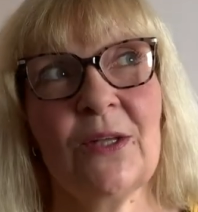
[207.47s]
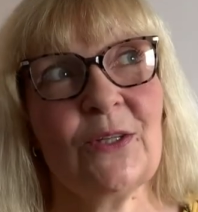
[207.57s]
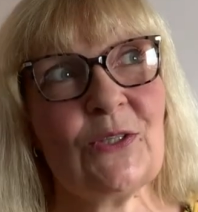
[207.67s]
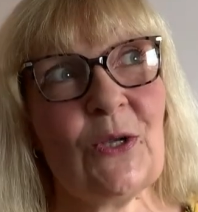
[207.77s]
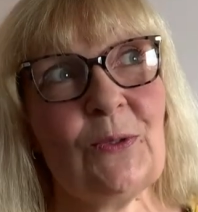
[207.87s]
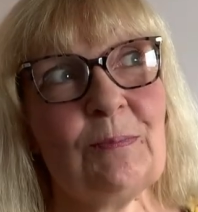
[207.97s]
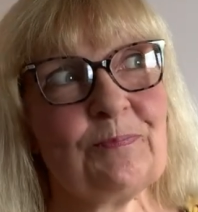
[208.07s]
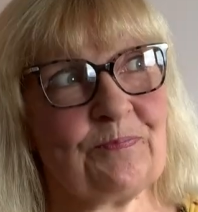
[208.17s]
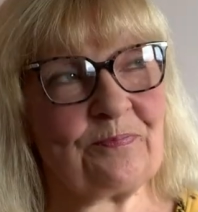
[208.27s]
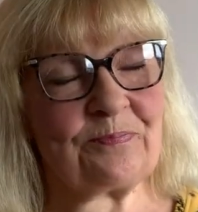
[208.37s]
So
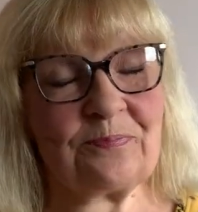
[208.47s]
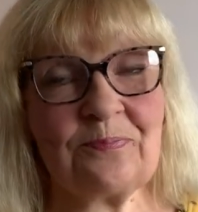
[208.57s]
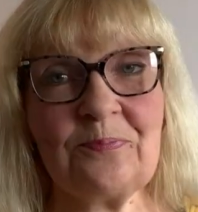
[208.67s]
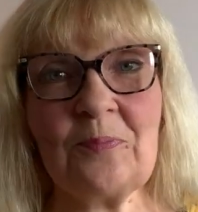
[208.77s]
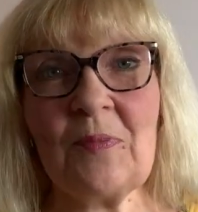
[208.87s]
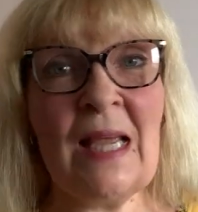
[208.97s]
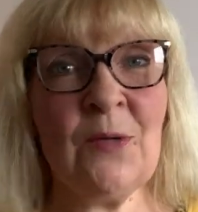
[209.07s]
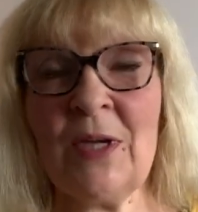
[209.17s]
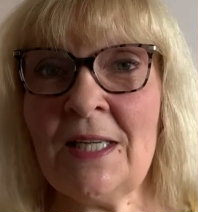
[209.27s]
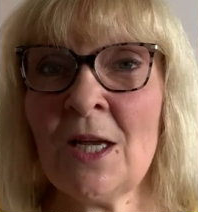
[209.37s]

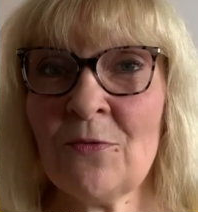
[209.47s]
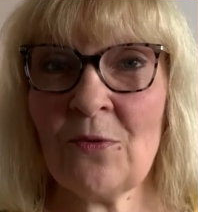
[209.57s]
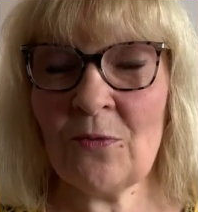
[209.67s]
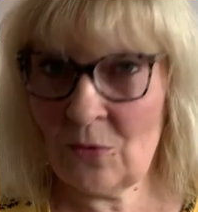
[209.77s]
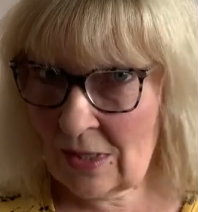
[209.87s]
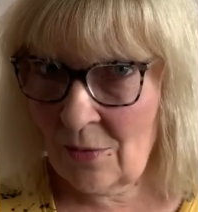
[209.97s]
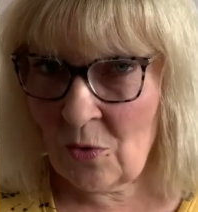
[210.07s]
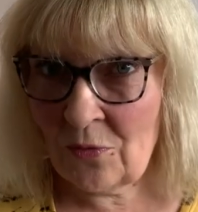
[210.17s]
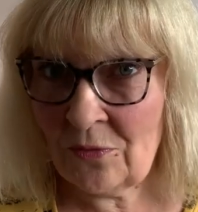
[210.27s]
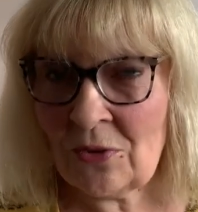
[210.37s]
anyway, enough of all that
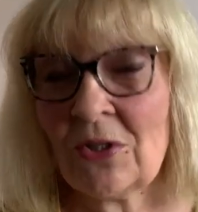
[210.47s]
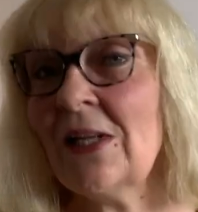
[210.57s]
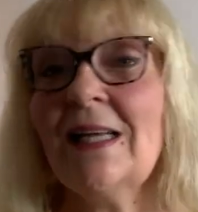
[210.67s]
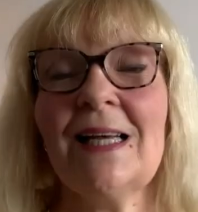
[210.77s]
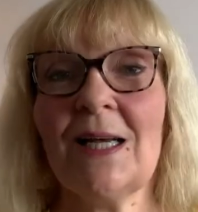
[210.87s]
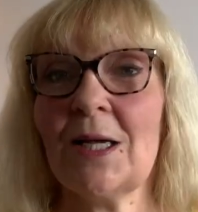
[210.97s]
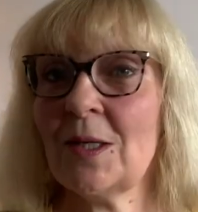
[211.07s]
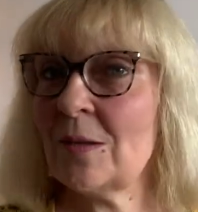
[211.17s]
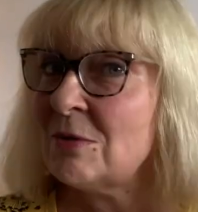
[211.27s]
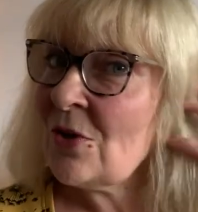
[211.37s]
waffle.
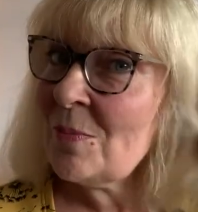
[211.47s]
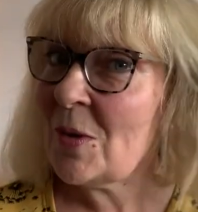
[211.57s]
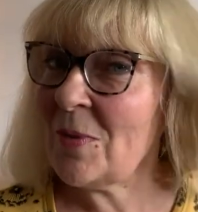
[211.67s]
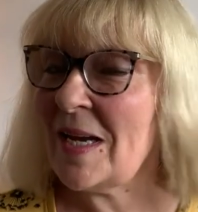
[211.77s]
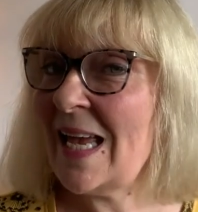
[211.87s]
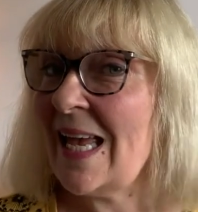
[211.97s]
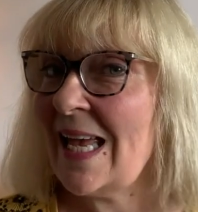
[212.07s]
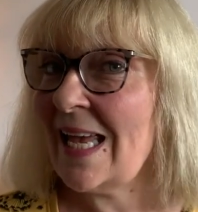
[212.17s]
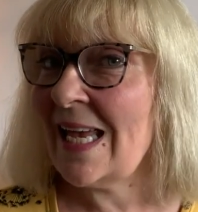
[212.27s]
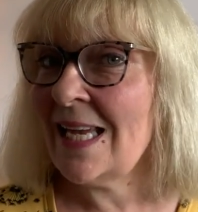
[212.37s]
I'm sorry about my
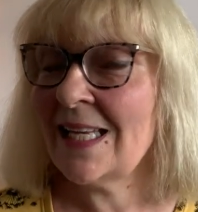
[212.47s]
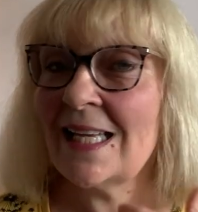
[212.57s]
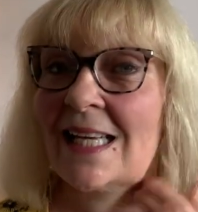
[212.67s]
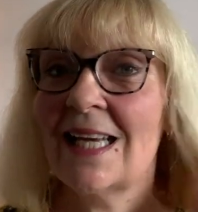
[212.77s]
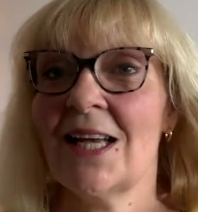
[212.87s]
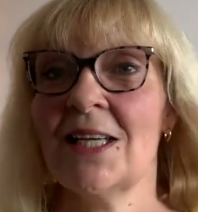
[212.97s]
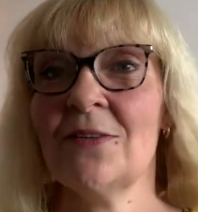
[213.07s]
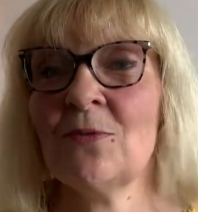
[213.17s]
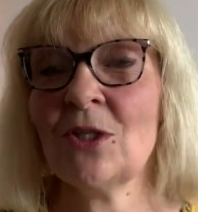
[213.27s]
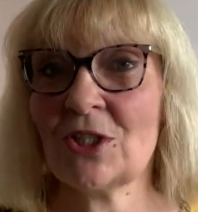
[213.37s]
hair. I
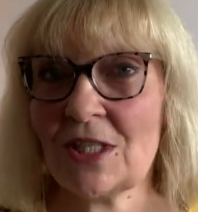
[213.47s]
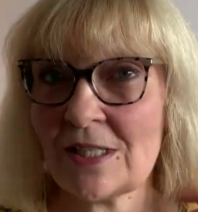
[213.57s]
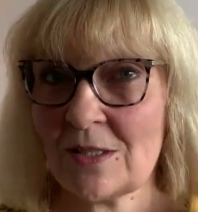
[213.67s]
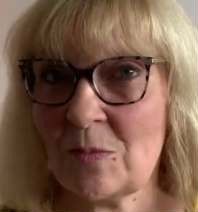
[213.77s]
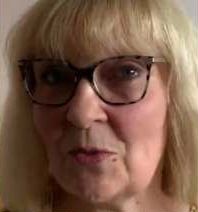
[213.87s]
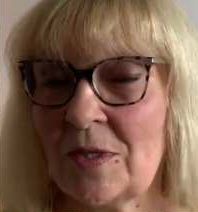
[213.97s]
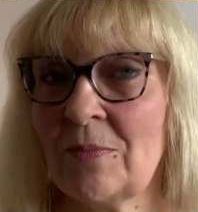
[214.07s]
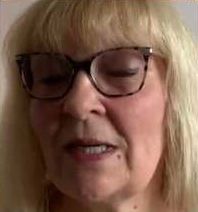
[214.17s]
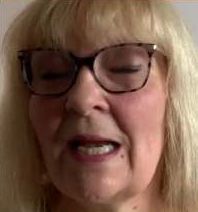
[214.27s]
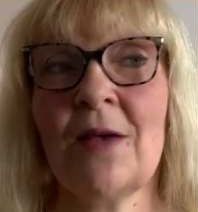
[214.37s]
washed it this morning,
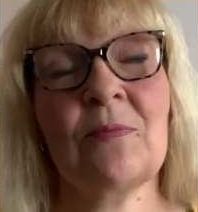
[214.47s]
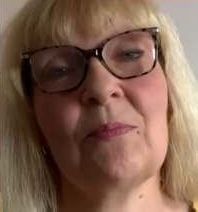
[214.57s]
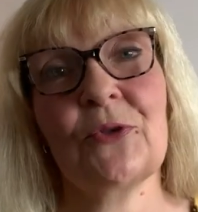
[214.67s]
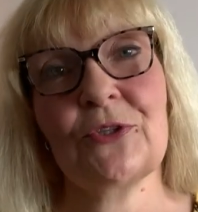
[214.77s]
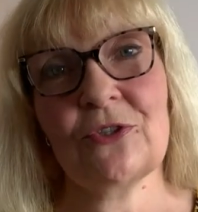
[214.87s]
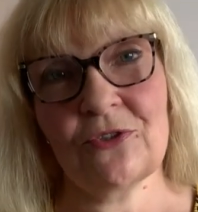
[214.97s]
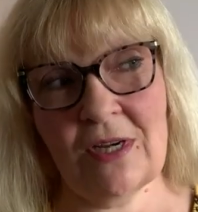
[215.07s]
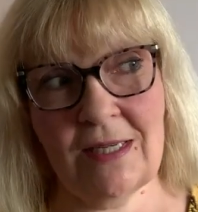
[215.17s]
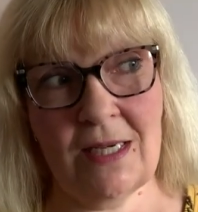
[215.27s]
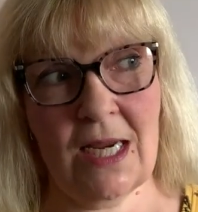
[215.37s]
but I haven't bothered
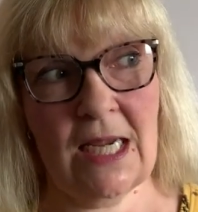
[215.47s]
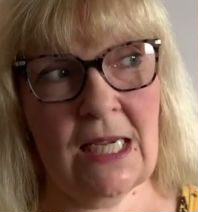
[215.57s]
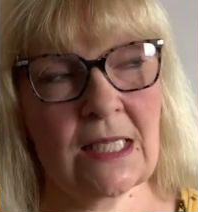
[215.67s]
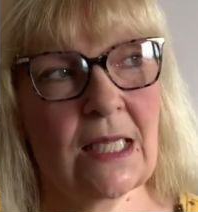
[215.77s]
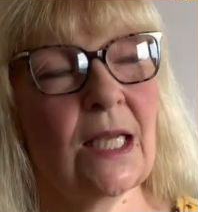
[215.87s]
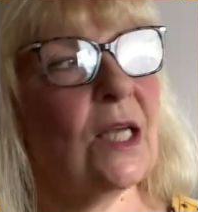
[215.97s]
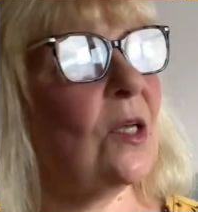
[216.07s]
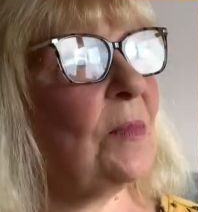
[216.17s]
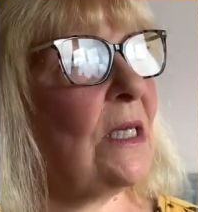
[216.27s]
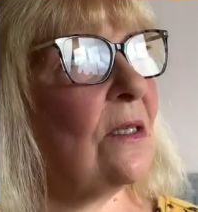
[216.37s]
straightening it
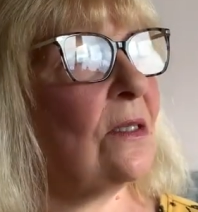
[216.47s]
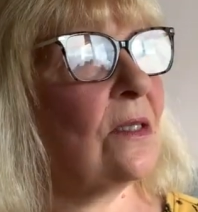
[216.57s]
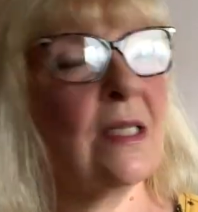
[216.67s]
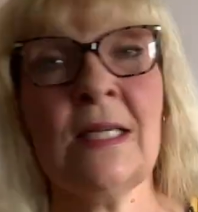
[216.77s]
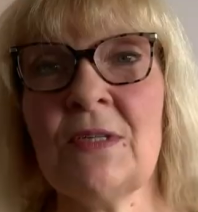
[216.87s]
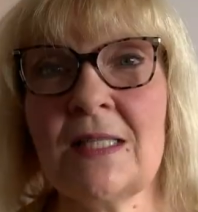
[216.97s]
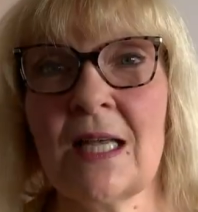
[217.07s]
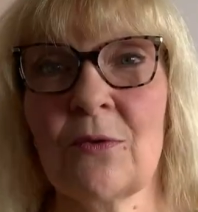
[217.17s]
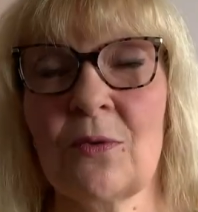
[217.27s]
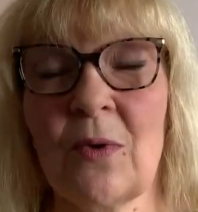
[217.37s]
because I live in
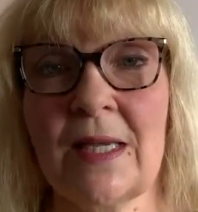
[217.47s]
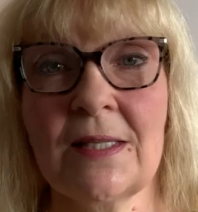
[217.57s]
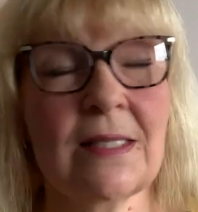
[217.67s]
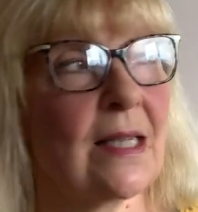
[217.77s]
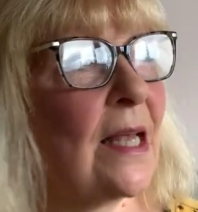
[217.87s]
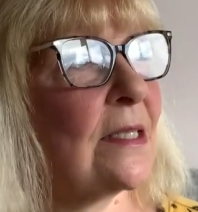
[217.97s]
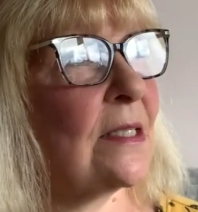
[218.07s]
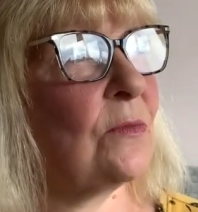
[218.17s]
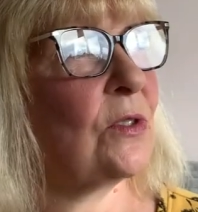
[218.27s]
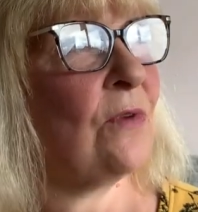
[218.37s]
South Wales and
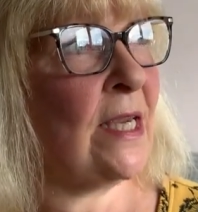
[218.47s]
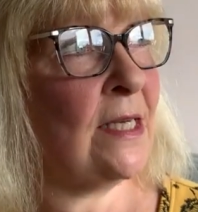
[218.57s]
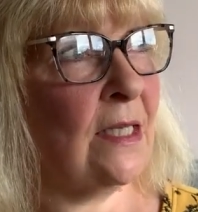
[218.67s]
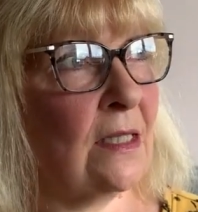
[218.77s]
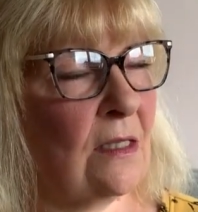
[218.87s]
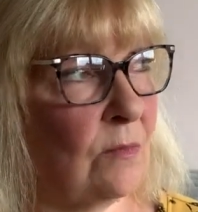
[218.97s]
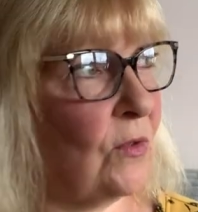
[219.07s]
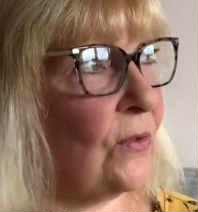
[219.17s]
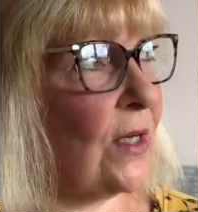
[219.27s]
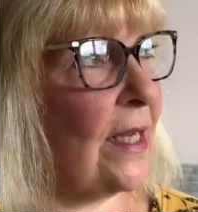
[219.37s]
it was raining this
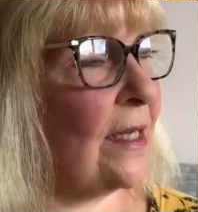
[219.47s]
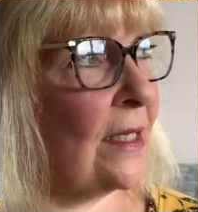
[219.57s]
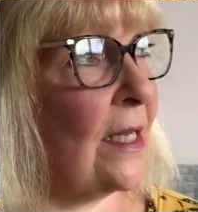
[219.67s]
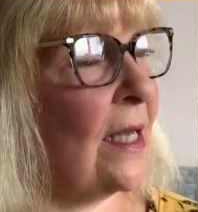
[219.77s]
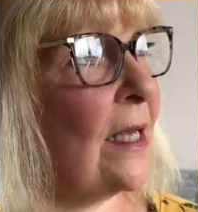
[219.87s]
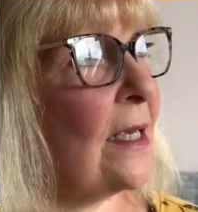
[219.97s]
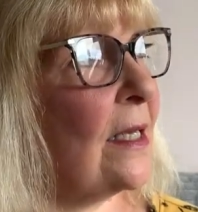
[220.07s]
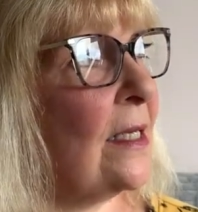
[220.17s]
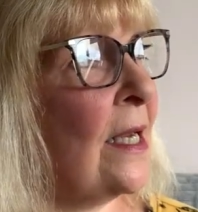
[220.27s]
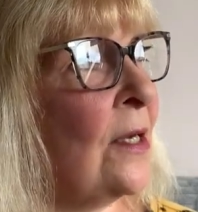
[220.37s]
morning
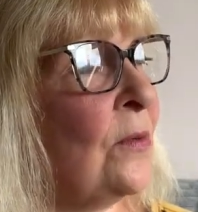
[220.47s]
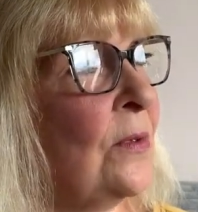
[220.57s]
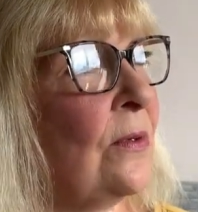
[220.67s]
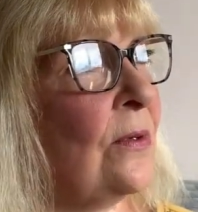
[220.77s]
and now